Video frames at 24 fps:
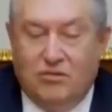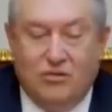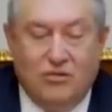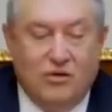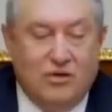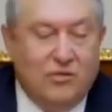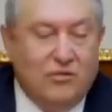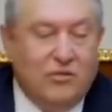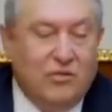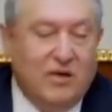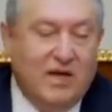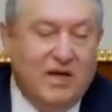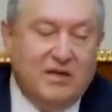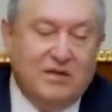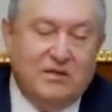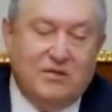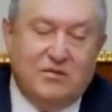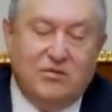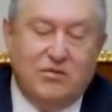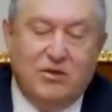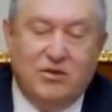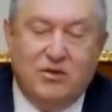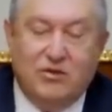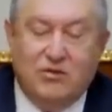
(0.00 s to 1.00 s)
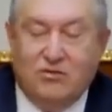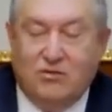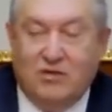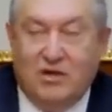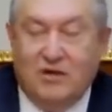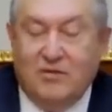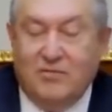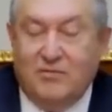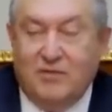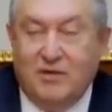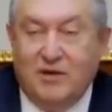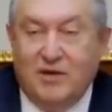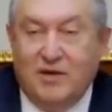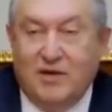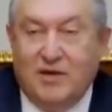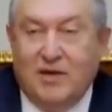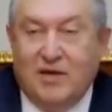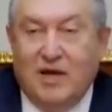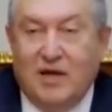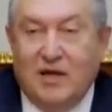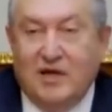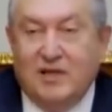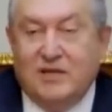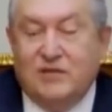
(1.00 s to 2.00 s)
to the west, to Europe.
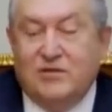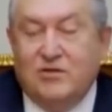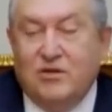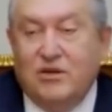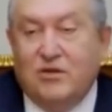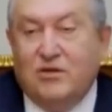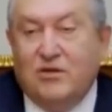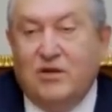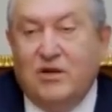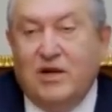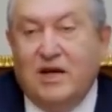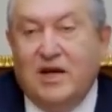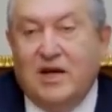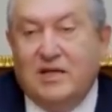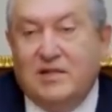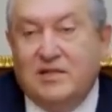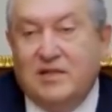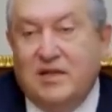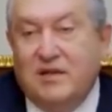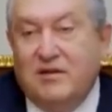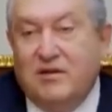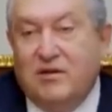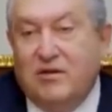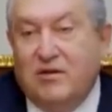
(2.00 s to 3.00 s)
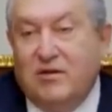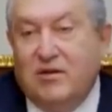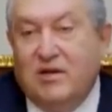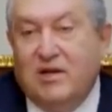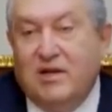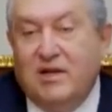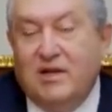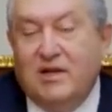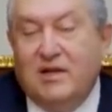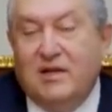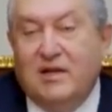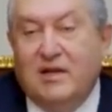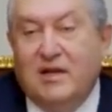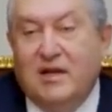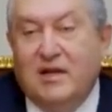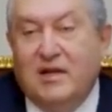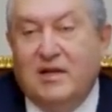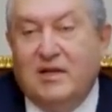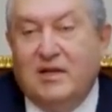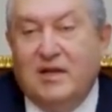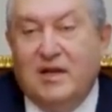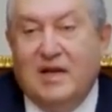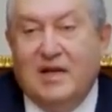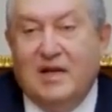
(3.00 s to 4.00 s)
And it's not only Azeri oil
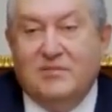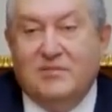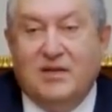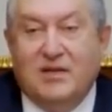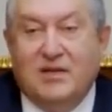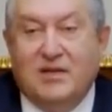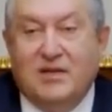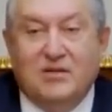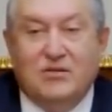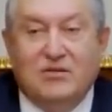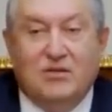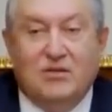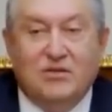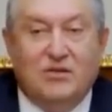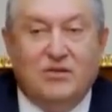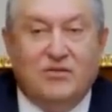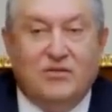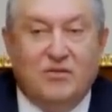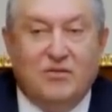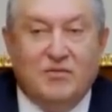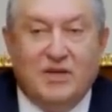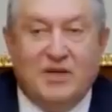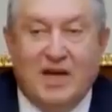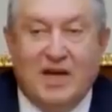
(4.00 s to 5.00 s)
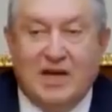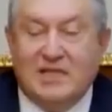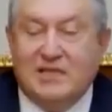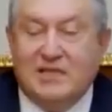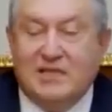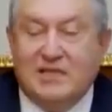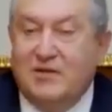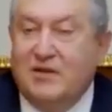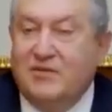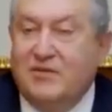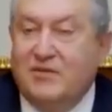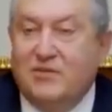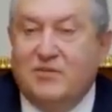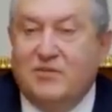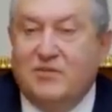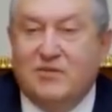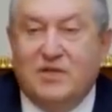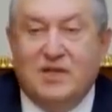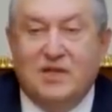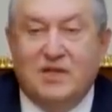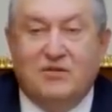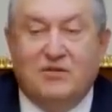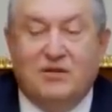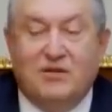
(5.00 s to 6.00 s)
and gas, but it's also from Caspian, from
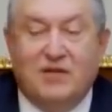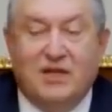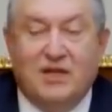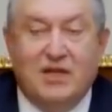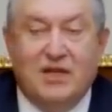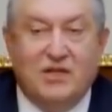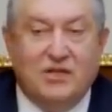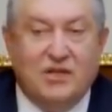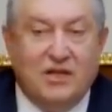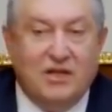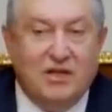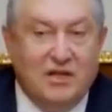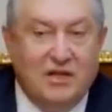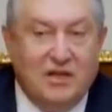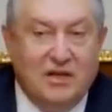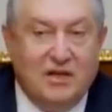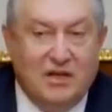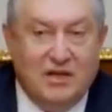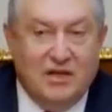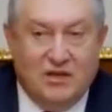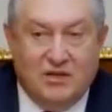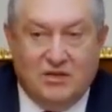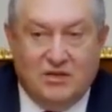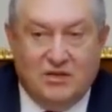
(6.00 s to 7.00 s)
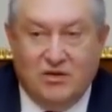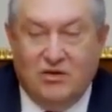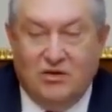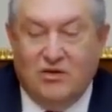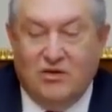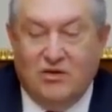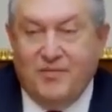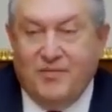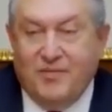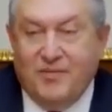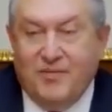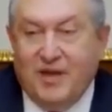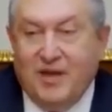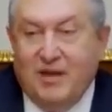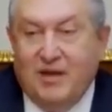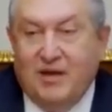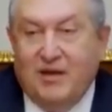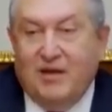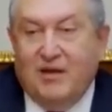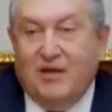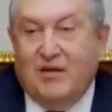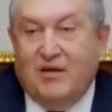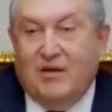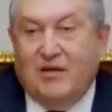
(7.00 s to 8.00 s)
Central Asia. So
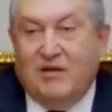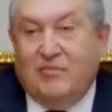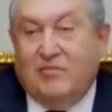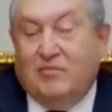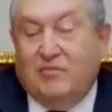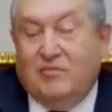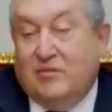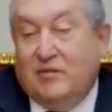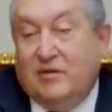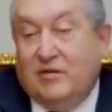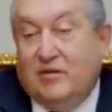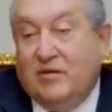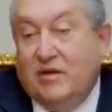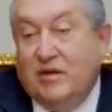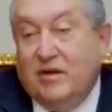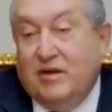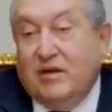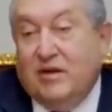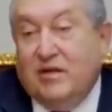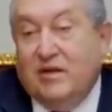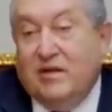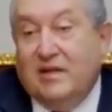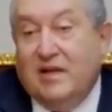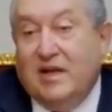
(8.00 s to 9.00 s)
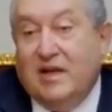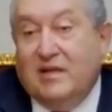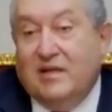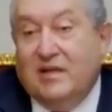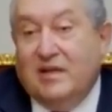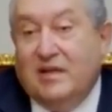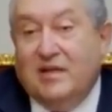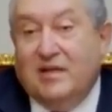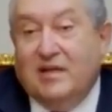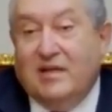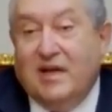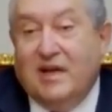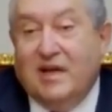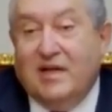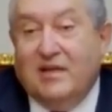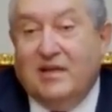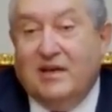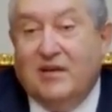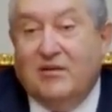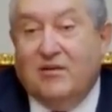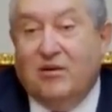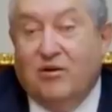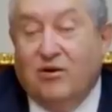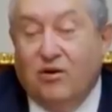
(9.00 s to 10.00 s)
Turkey that didn't have
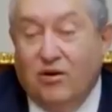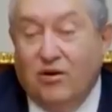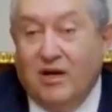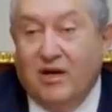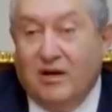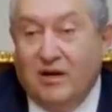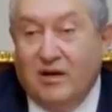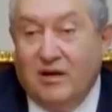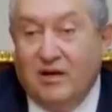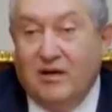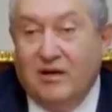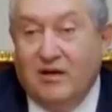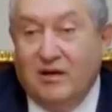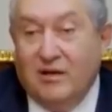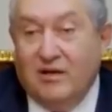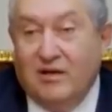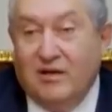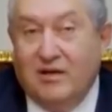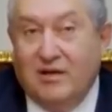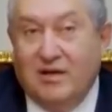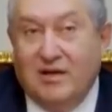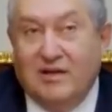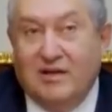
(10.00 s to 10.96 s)
their oil,